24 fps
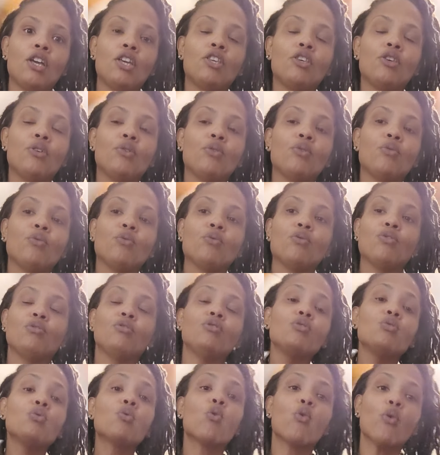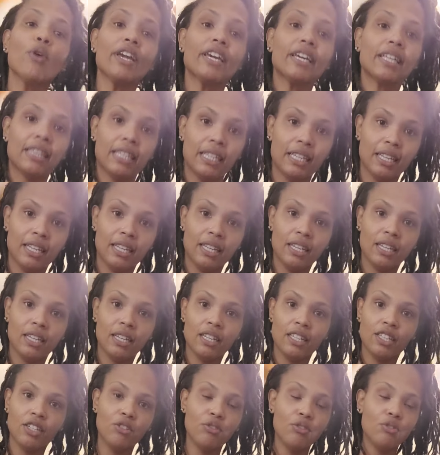you you do quickly
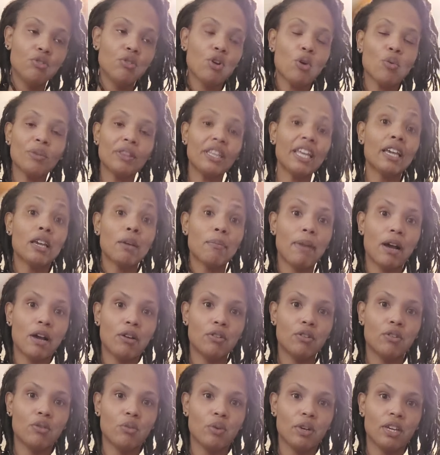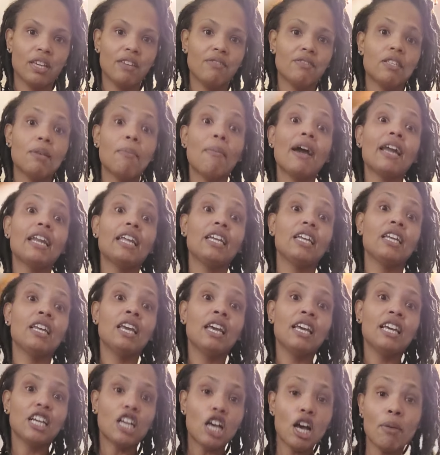you you don't think about doing. If somebody
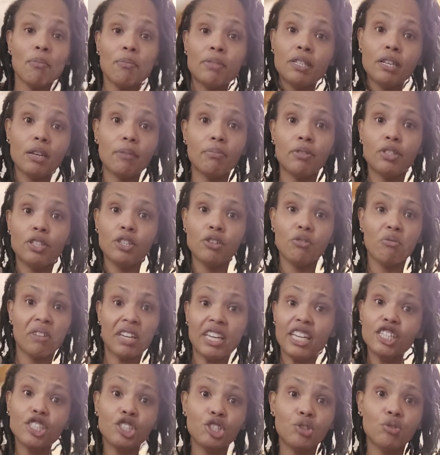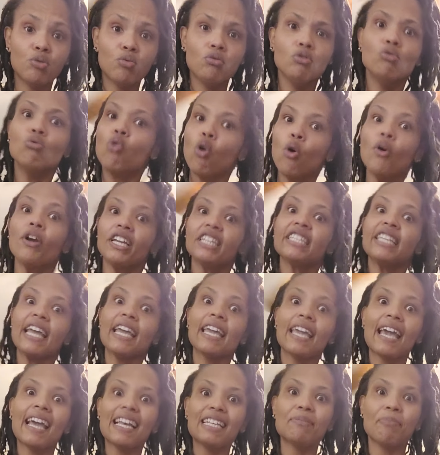comes up to you and hits you, you gonna hit
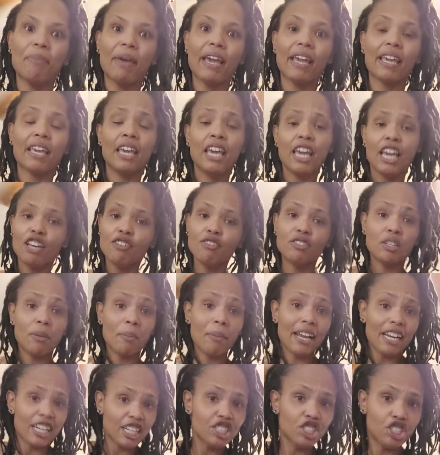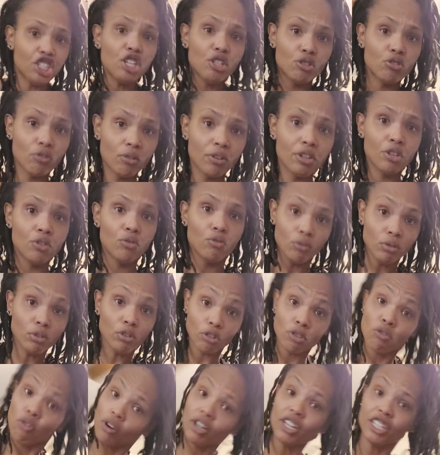their ass back. If somebody cheats on you,
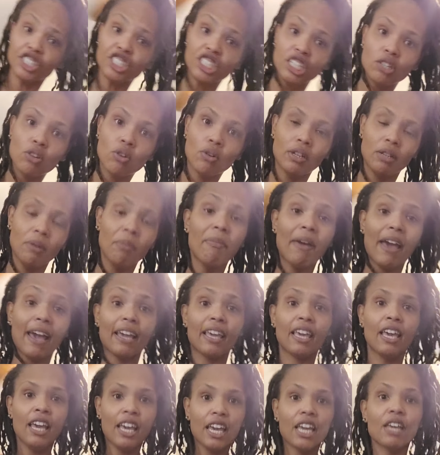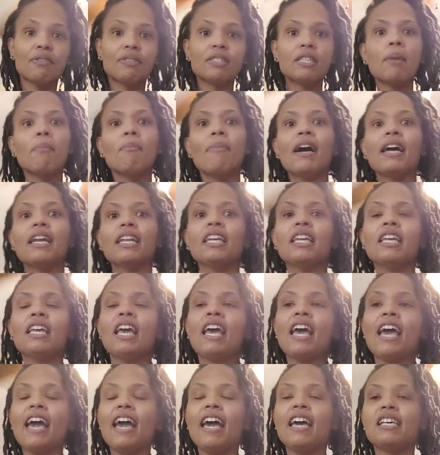you're gonna cheat on them back. If somebody
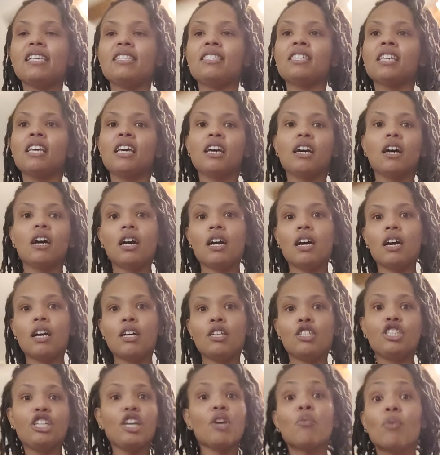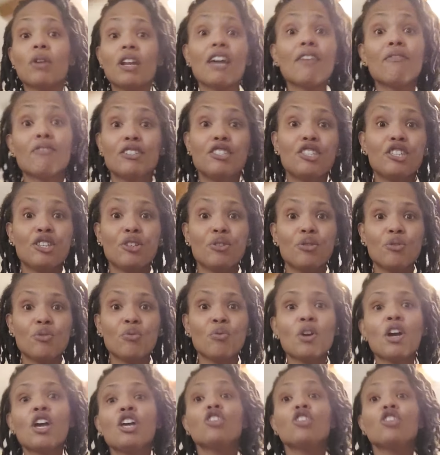has uh, did whatever to you,